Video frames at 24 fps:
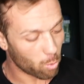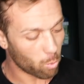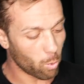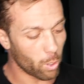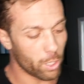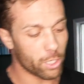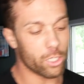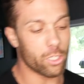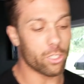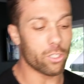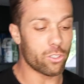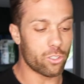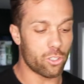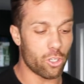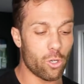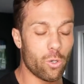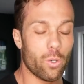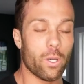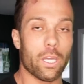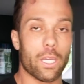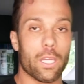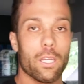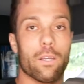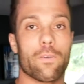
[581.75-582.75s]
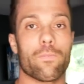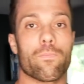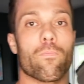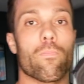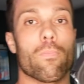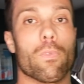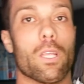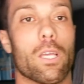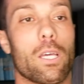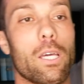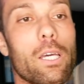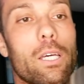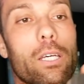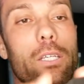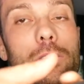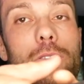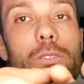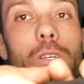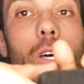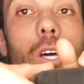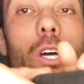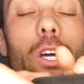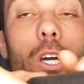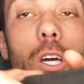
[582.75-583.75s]
what you're doing
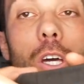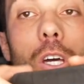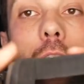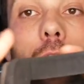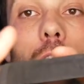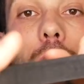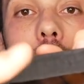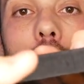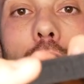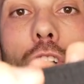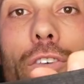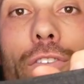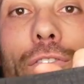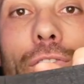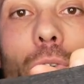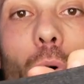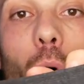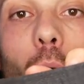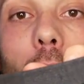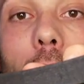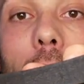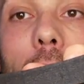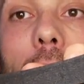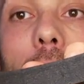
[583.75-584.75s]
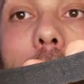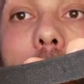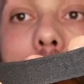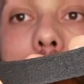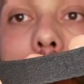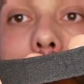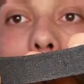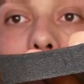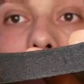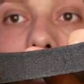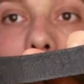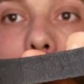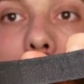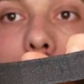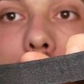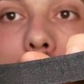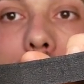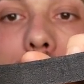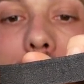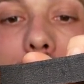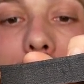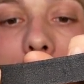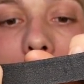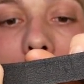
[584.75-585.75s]
is your forehead is
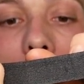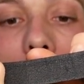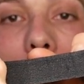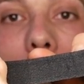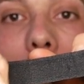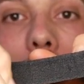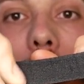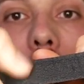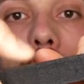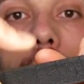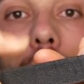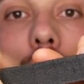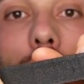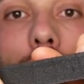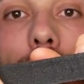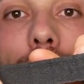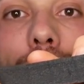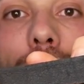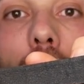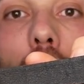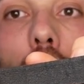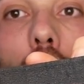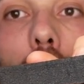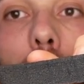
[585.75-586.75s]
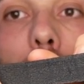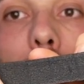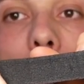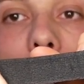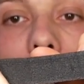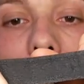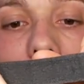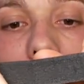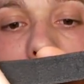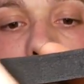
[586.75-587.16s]
sliding on the foam like